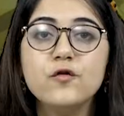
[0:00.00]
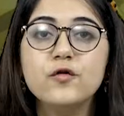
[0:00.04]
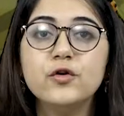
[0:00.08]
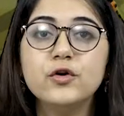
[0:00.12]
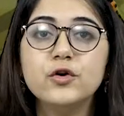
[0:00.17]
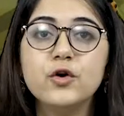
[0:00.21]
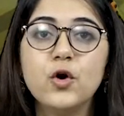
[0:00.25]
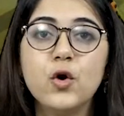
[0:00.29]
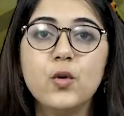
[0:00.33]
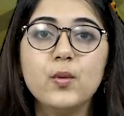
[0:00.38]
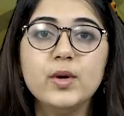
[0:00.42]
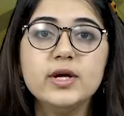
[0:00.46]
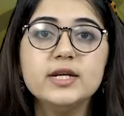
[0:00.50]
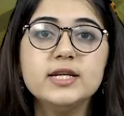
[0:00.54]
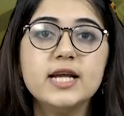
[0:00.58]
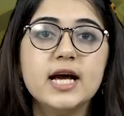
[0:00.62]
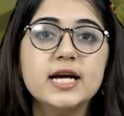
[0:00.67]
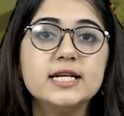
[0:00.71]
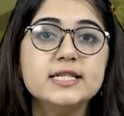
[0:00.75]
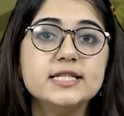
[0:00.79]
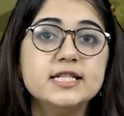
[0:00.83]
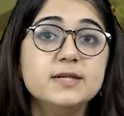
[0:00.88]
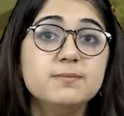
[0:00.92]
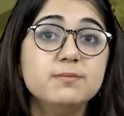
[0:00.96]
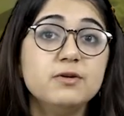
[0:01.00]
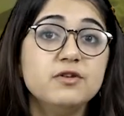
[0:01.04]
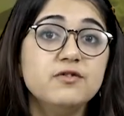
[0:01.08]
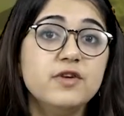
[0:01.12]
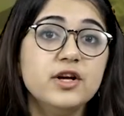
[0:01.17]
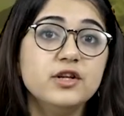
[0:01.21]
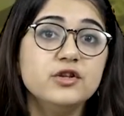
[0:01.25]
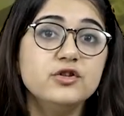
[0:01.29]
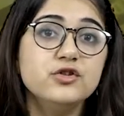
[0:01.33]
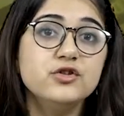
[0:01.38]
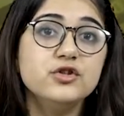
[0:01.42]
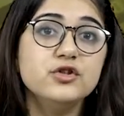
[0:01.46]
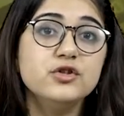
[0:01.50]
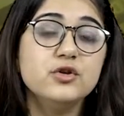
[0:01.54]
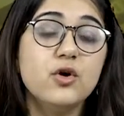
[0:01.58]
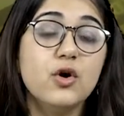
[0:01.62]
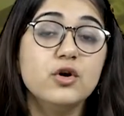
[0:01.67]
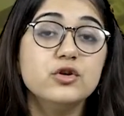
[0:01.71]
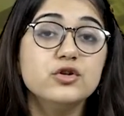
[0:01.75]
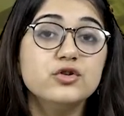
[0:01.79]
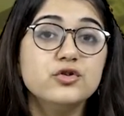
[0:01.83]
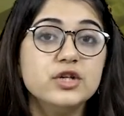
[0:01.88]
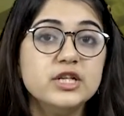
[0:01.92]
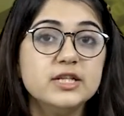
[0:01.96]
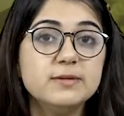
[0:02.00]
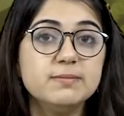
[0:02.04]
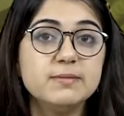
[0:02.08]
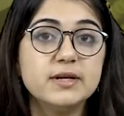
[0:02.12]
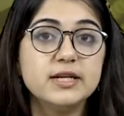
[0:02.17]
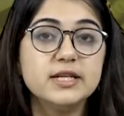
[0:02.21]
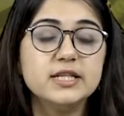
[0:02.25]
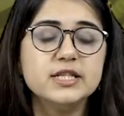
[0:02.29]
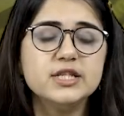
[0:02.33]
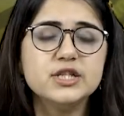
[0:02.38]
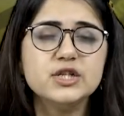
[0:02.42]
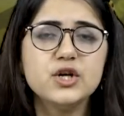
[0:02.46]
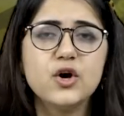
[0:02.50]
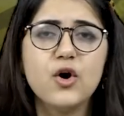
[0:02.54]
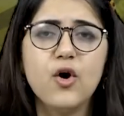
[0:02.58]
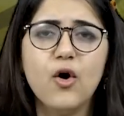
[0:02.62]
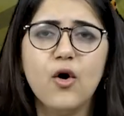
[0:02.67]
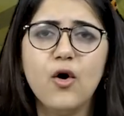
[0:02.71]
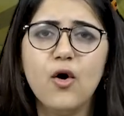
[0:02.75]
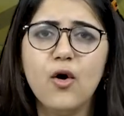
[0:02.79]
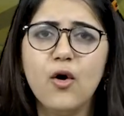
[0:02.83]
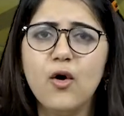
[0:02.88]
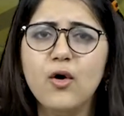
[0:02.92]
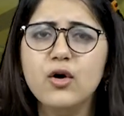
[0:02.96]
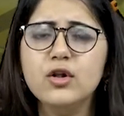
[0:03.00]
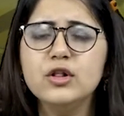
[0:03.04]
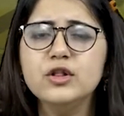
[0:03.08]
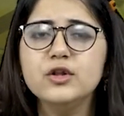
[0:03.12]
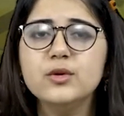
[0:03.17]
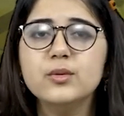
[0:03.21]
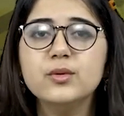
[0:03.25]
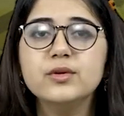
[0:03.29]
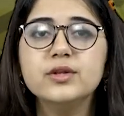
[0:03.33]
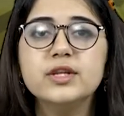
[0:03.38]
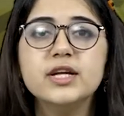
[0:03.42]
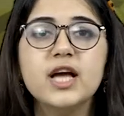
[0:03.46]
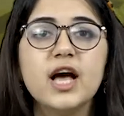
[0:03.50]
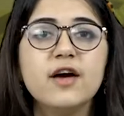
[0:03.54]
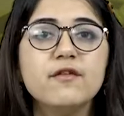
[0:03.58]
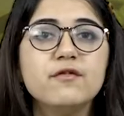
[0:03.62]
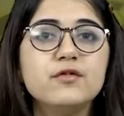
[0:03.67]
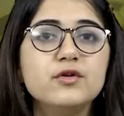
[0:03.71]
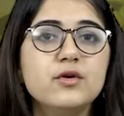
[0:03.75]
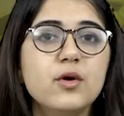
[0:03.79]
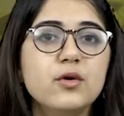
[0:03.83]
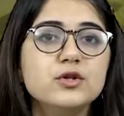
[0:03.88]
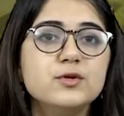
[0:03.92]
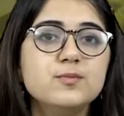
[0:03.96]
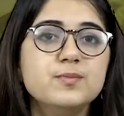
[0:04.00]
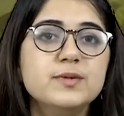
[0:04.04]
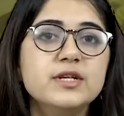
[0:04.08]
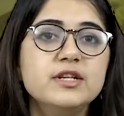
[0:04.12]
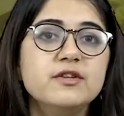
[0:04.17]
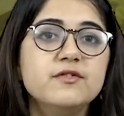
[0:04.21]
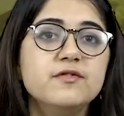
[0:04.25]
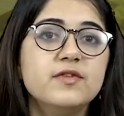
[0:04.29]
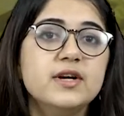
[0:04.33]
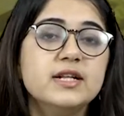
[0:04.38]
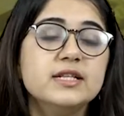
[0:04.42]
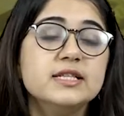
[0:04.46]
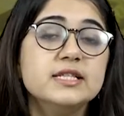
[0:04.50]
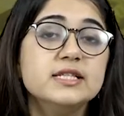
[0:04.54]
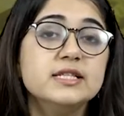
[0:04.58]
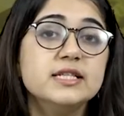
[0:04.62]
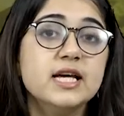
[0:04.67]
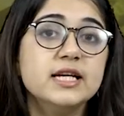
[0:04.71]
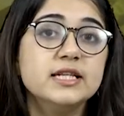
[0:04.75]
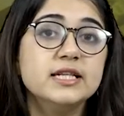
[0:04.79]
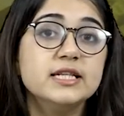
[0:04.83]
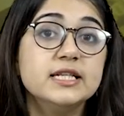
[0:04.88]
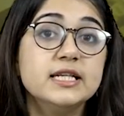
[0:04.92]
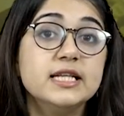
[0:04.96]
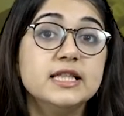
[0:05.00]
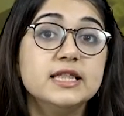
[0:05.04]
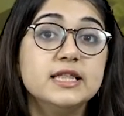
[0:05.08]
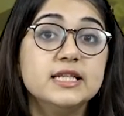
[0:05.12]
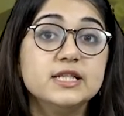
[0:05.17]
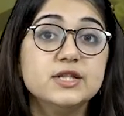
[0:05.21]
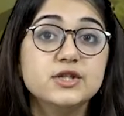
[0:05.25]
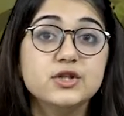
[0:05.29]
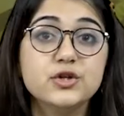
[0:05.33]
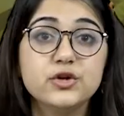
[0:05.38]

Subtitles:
for COVID-19 prevention or treatment, although they have not been well studied in this